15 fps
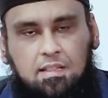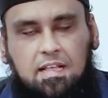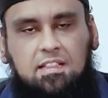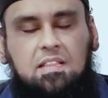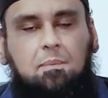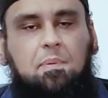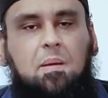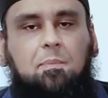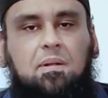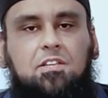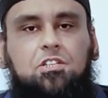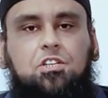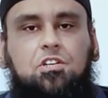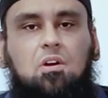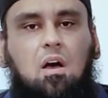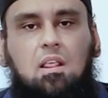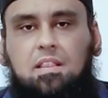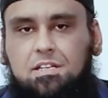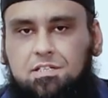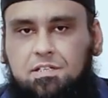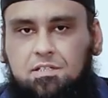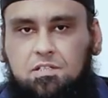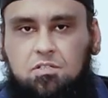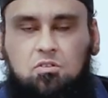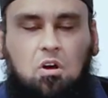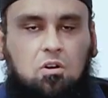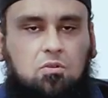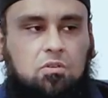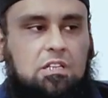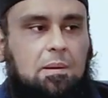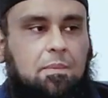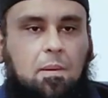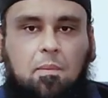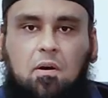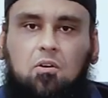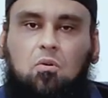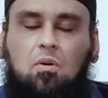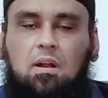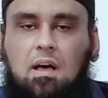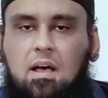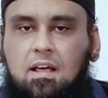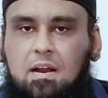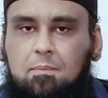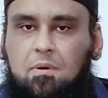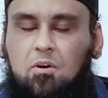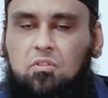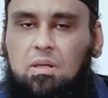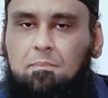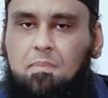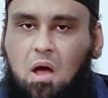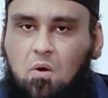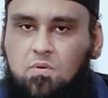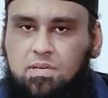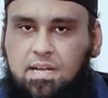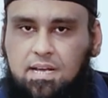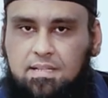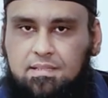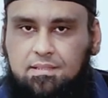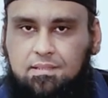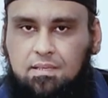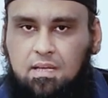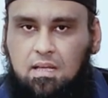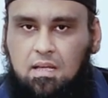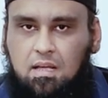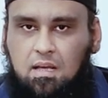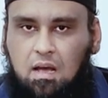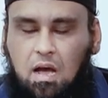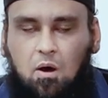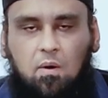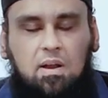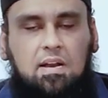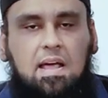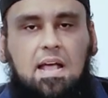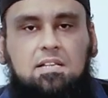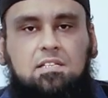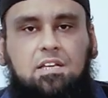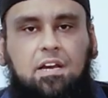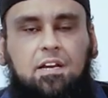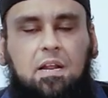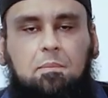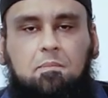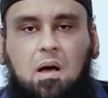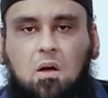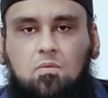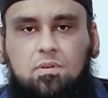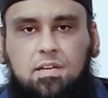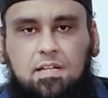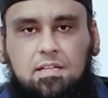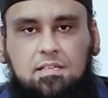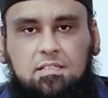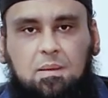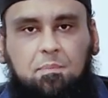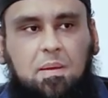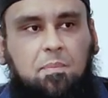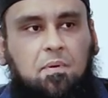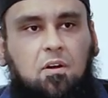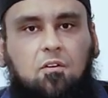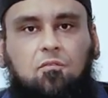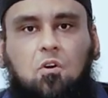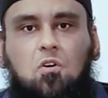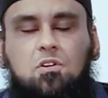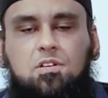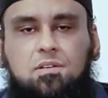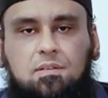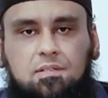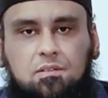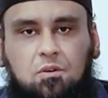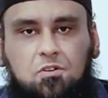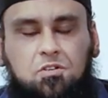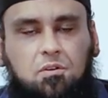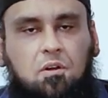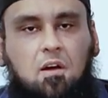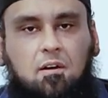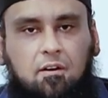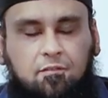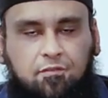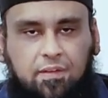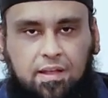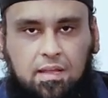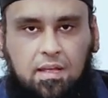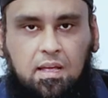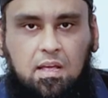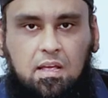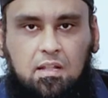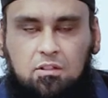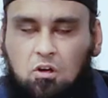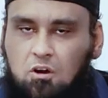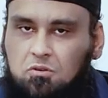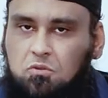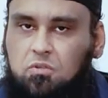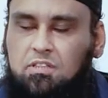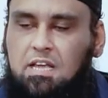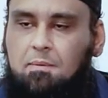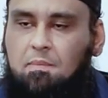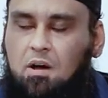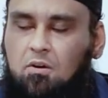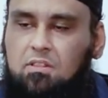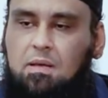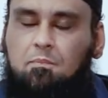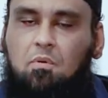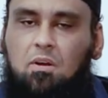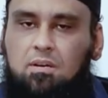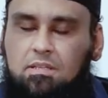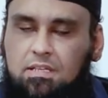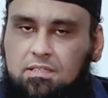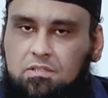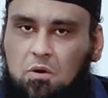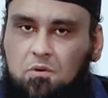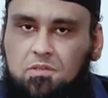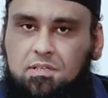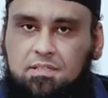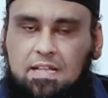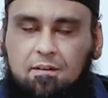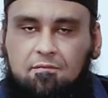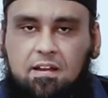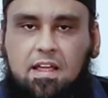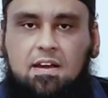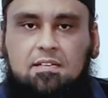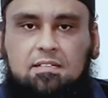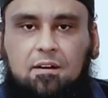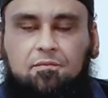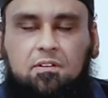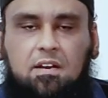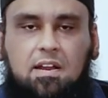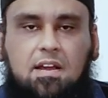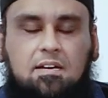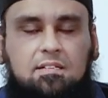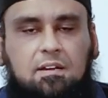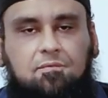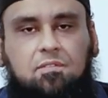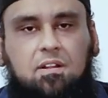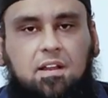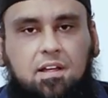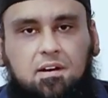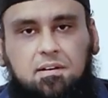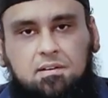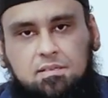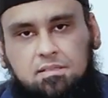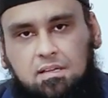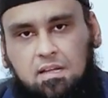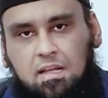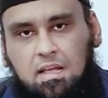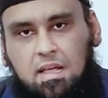Then the people, geologists, talk to them about Quran, about the mountains how Allah has created mountains, the people of oceans, oceanography. Talk to them how the these oceans have layers after layers after layers.